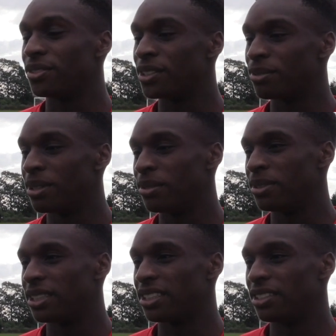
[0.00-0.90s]
forward play,
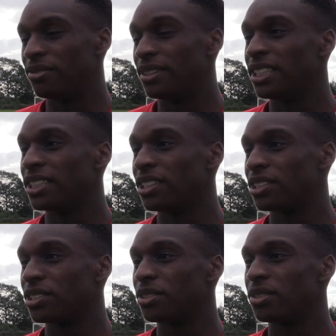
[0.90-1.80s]
but defending
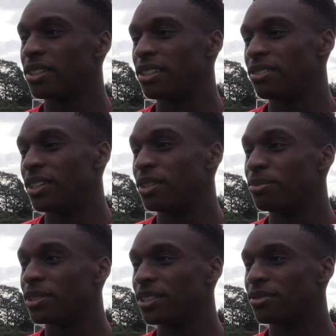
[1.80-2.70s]
also very
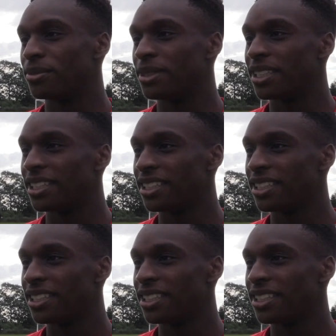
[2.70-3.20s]
important for me.